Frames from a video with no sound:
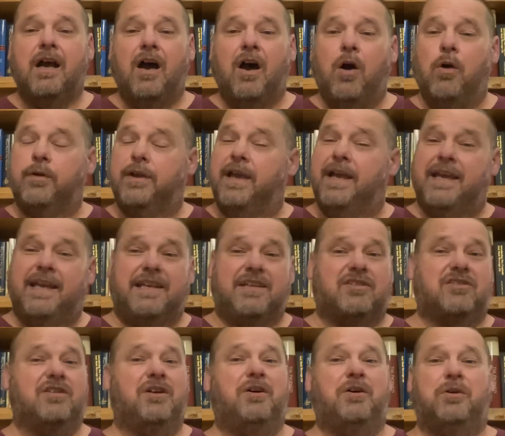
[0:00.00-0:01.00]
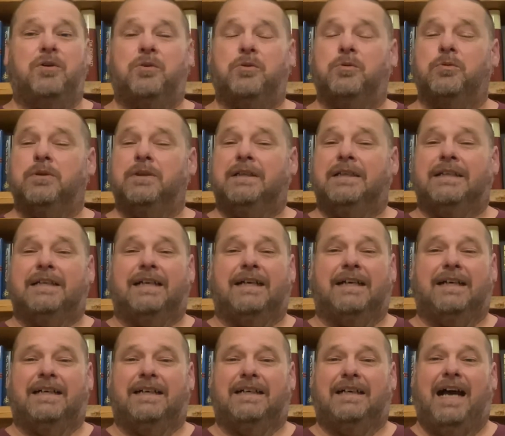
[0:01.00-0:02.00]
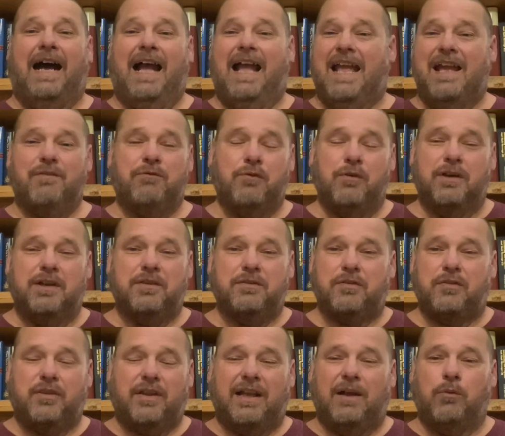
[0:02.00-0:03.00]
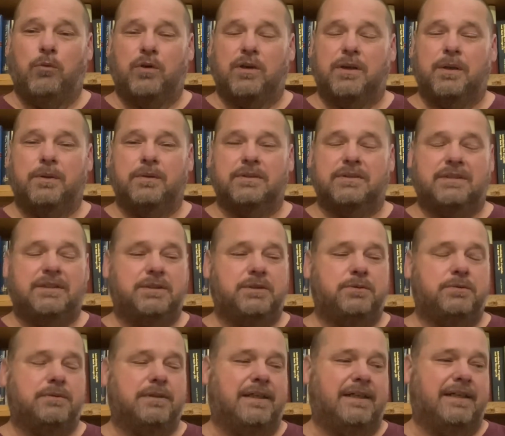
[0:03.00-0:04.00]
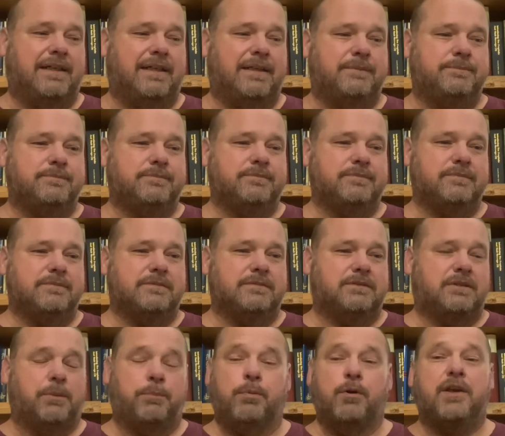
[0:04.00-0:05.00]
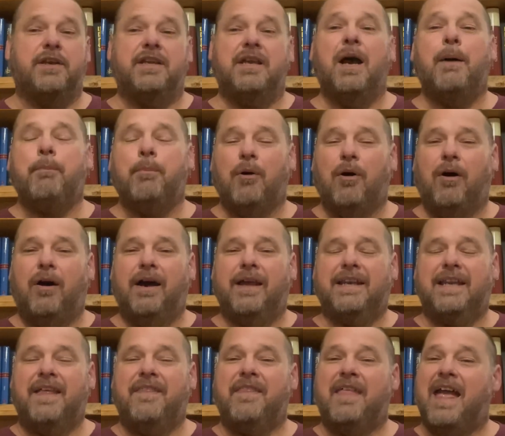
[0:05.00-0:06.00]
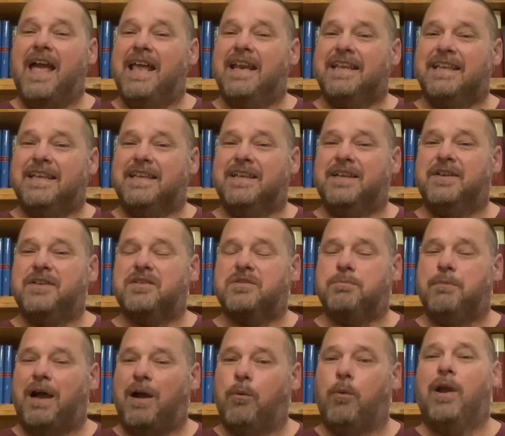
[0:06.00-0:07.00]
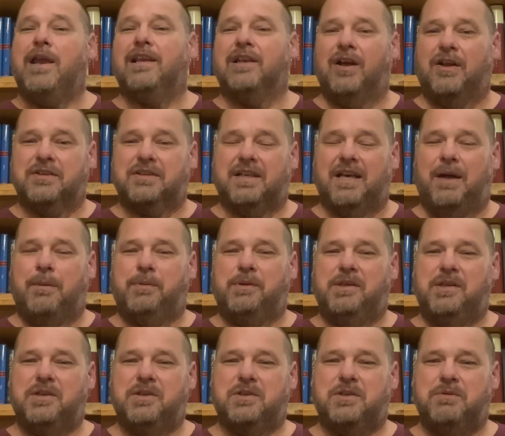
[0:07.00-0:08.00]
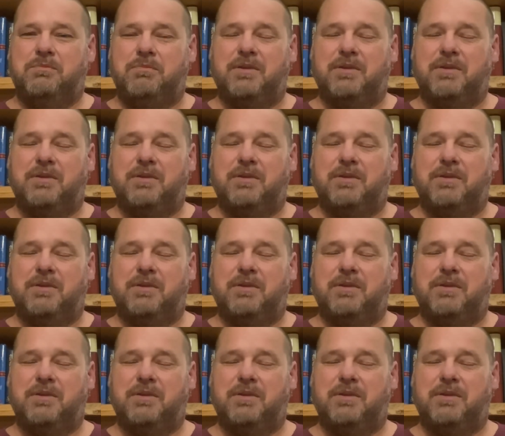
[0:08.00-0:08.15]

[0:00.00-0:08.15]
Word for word: Okay, so uh, I have one other thing I wanted to, to uh, to bring you up on, and that is my weight loss competition.